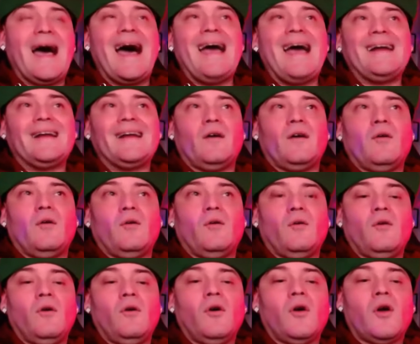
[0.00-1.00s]

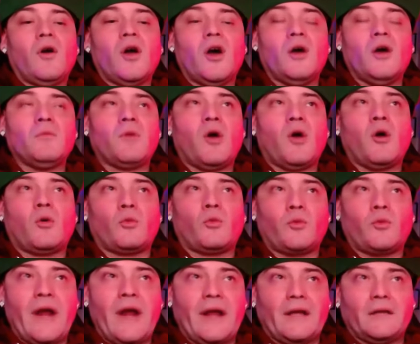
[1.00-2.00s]
Idaho come
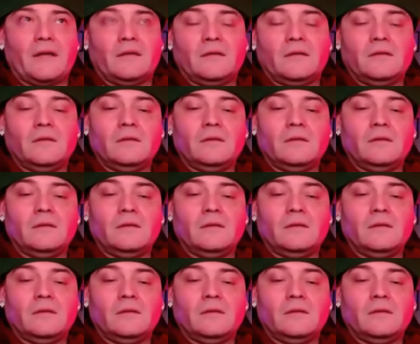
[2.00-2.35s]
correct.